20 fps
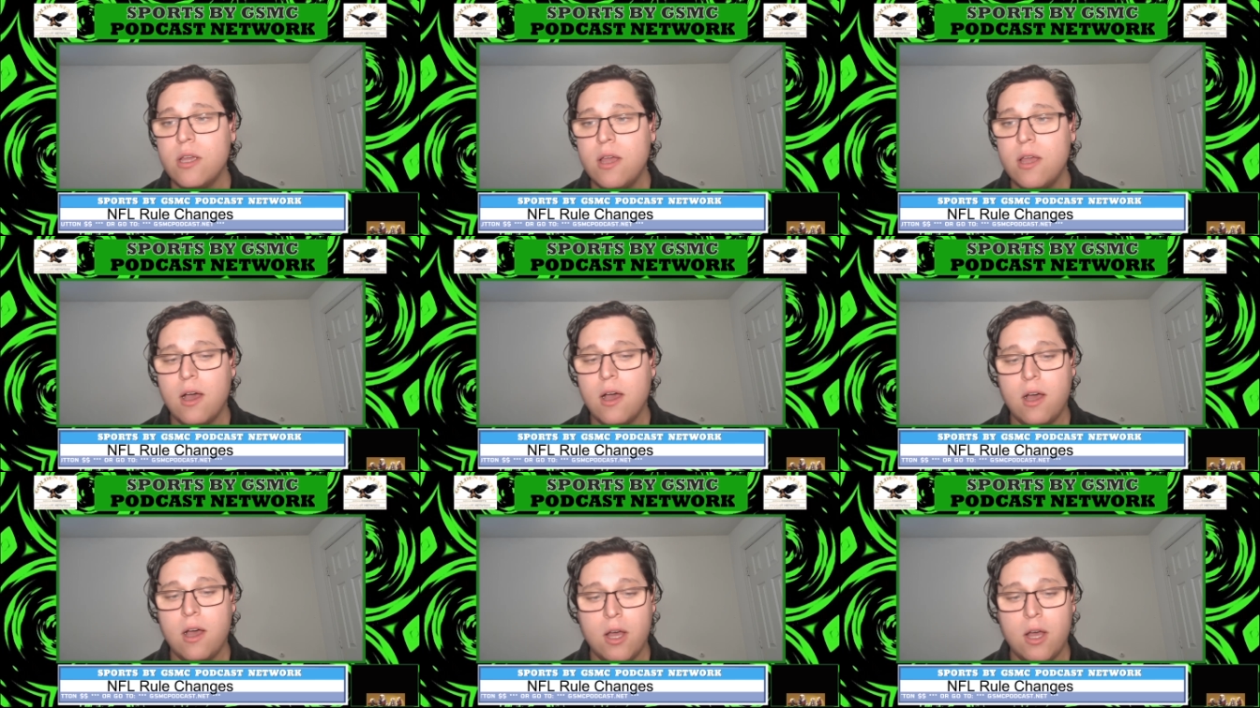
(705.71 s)

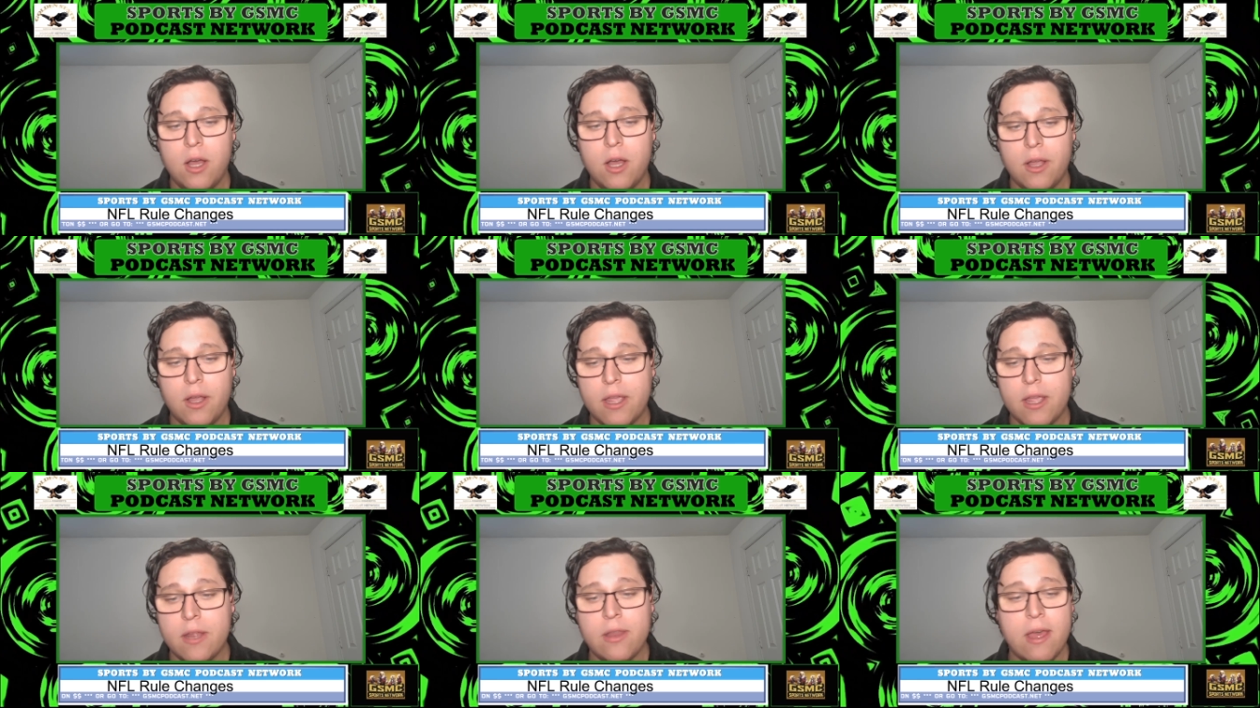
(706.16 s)
Uh,
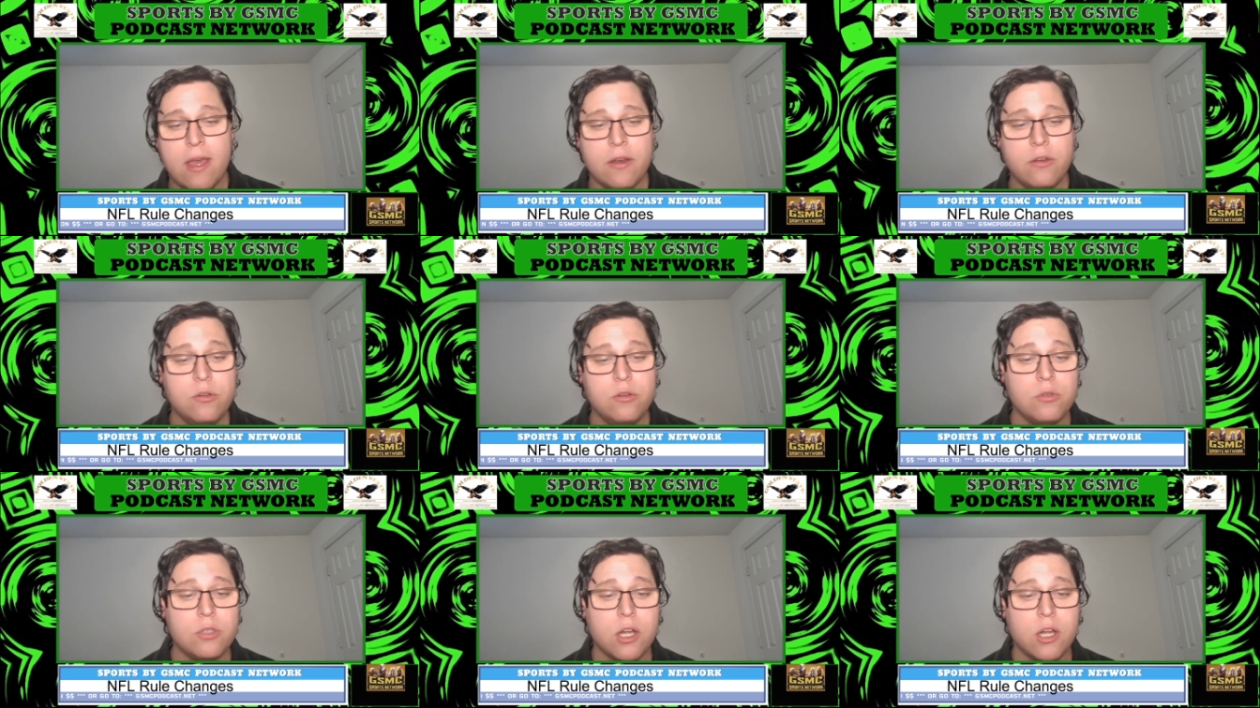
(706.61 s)
again, that
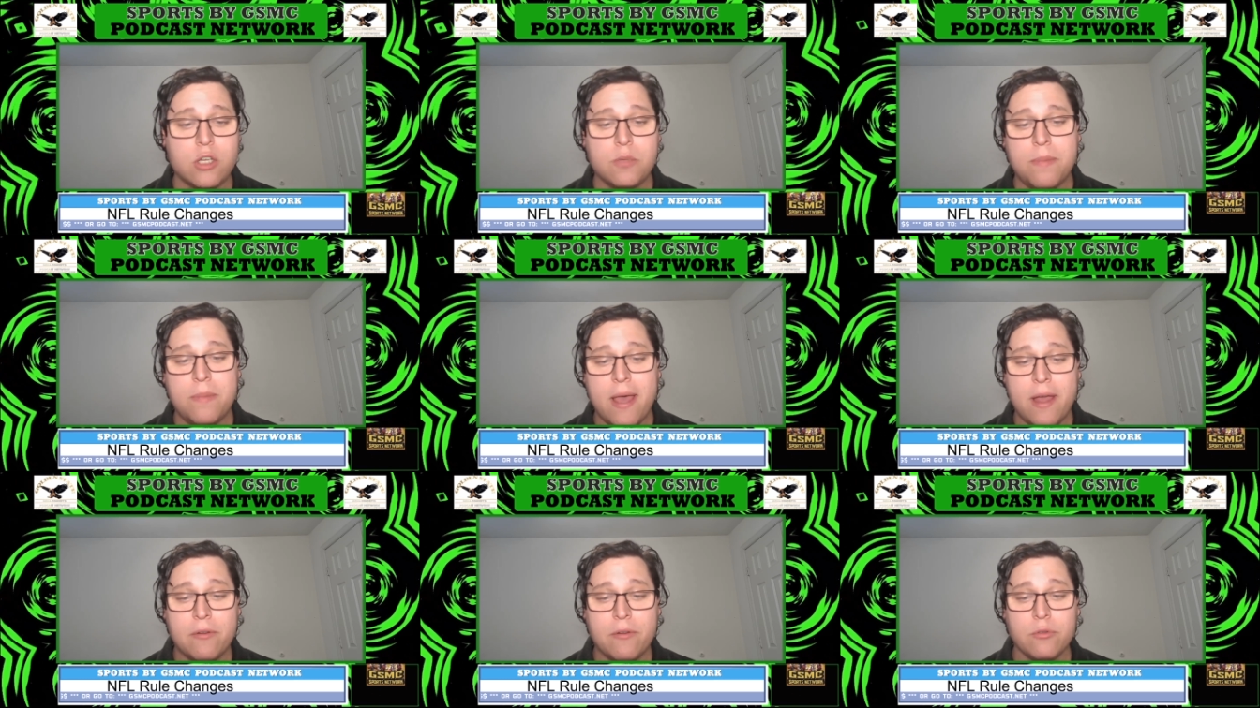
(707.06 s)
new
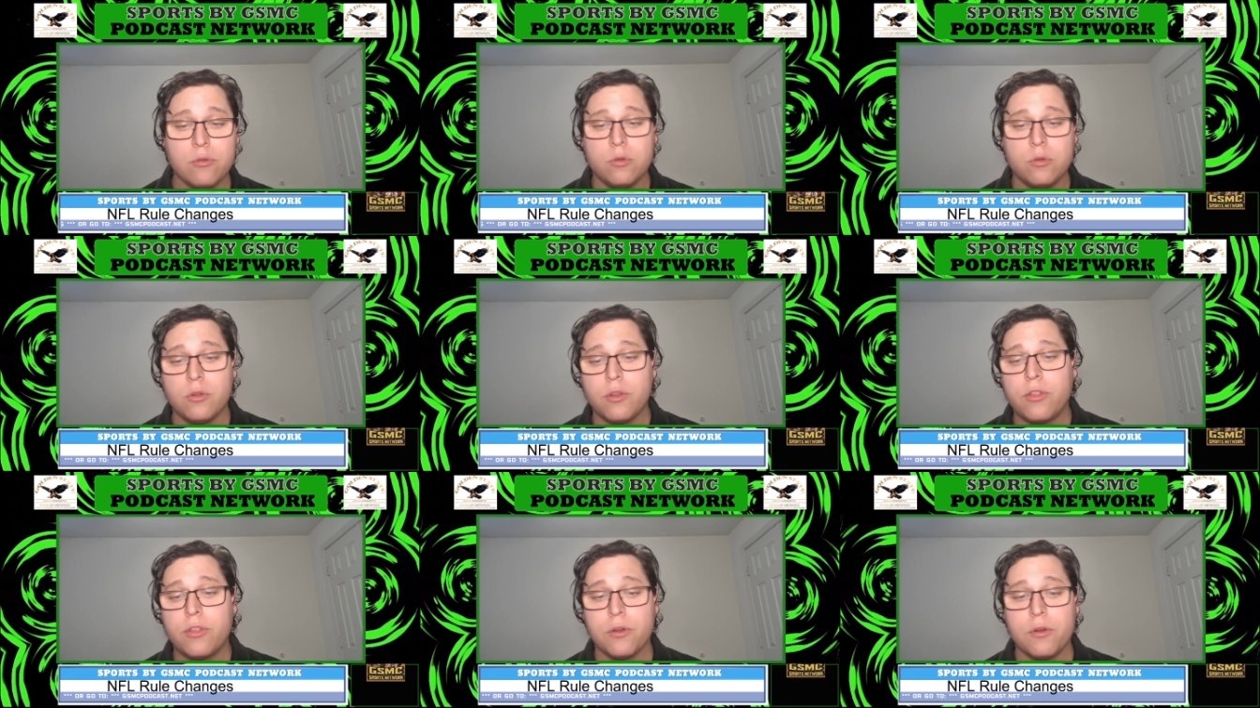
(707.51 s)
touchback
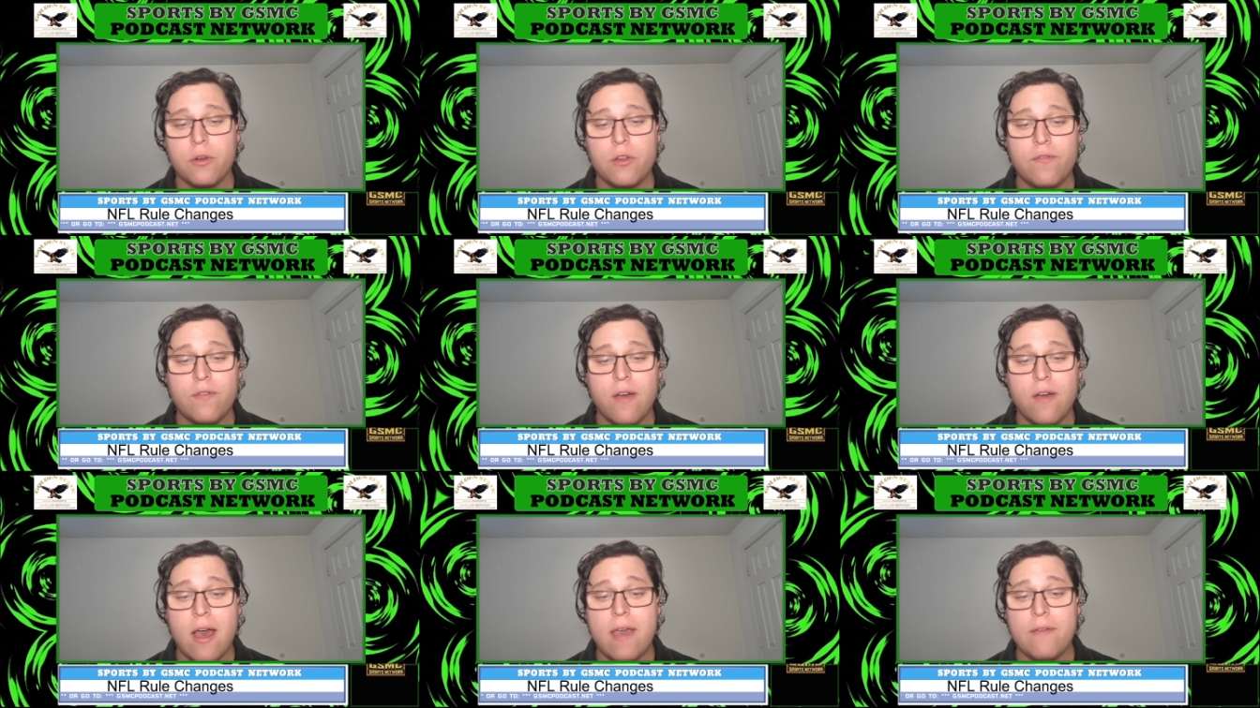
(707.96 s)
rule,
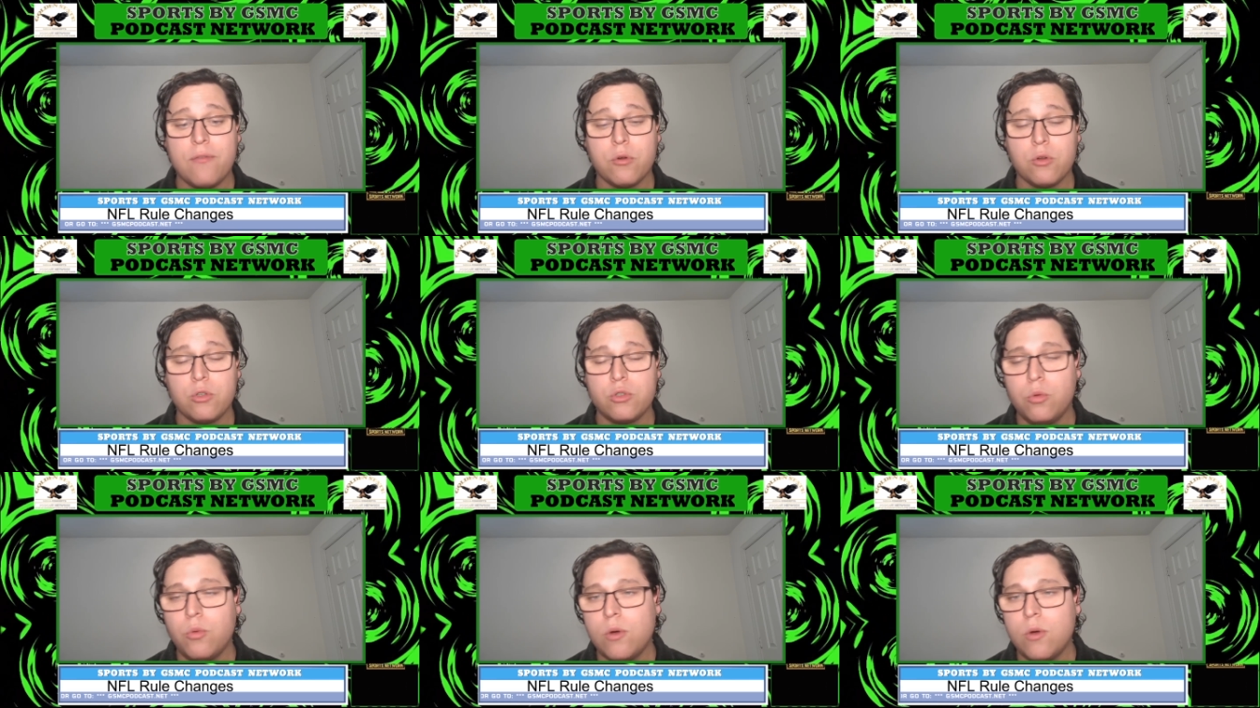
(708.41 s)
thirty-five or
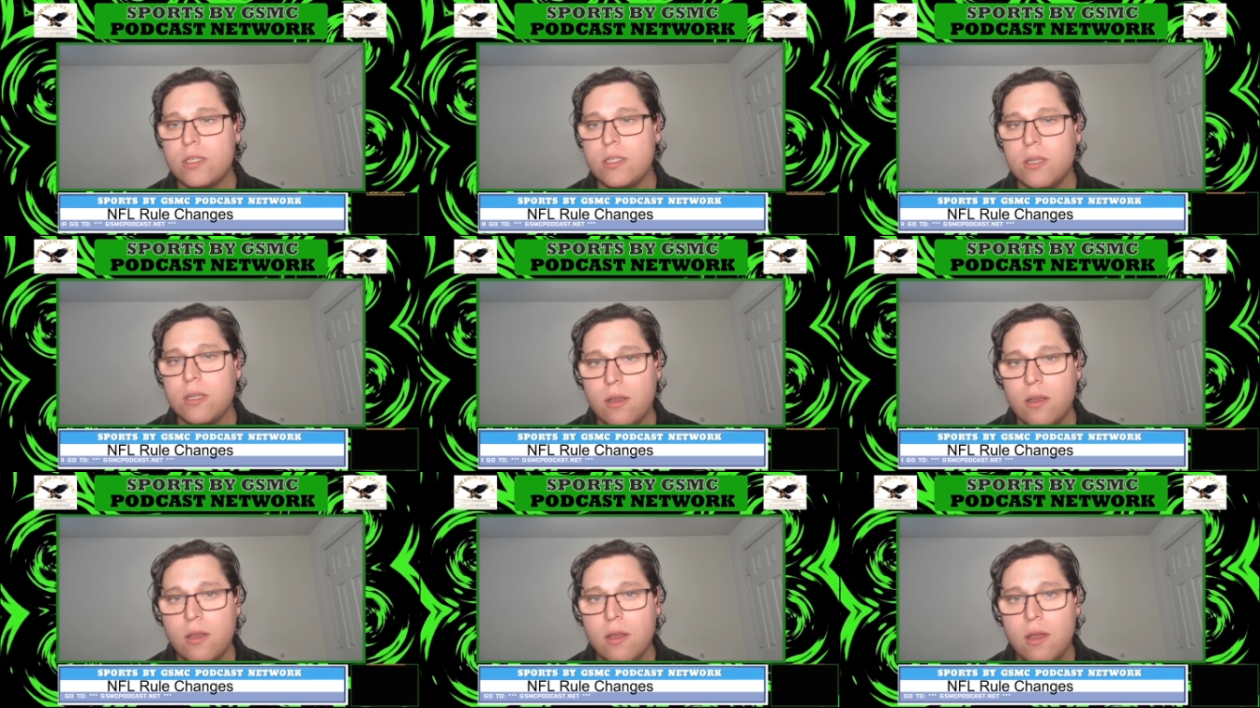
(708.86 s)
twenty,